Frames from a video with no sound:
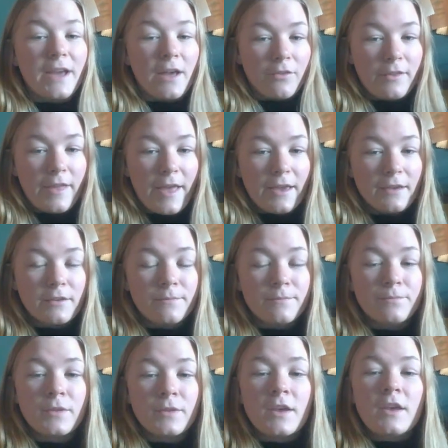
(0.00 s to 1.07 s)
down the leg.
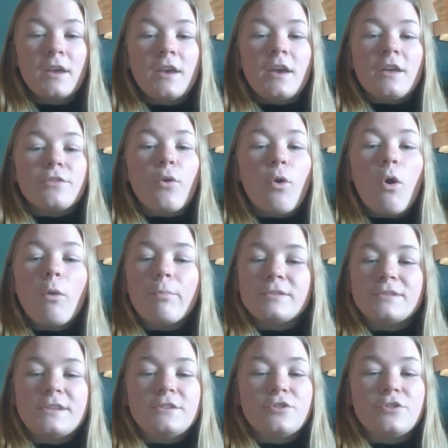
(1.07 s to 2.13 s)
The whole
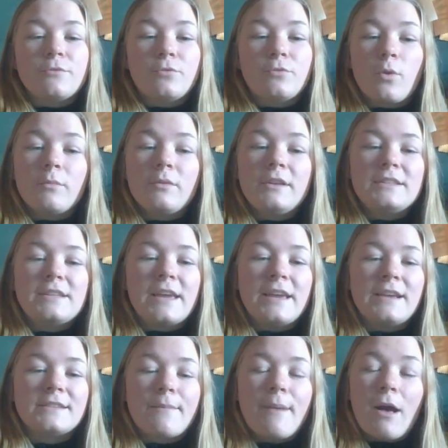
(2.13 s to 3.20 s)
procedure normally
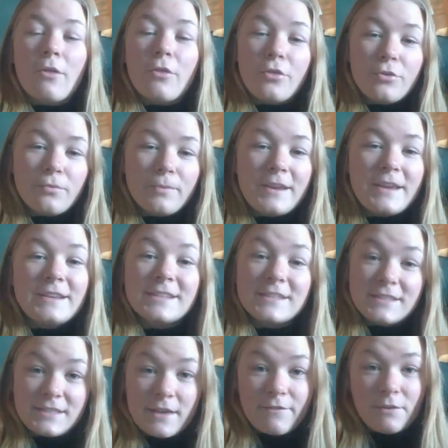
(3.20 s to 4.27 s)
takes about 3 to
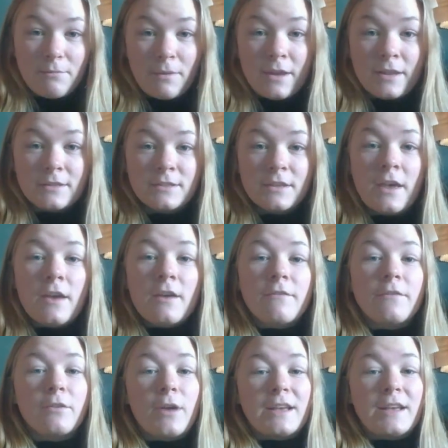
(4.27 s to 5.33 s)
7 minutes
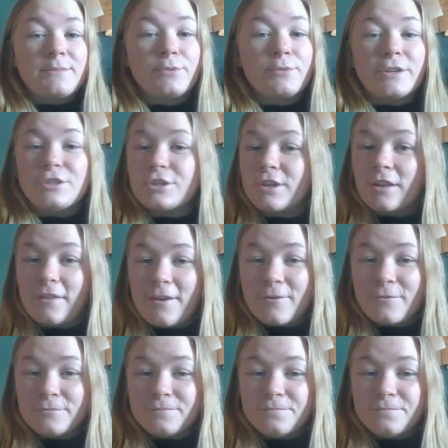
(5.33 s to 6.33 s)
for the aspiration alone.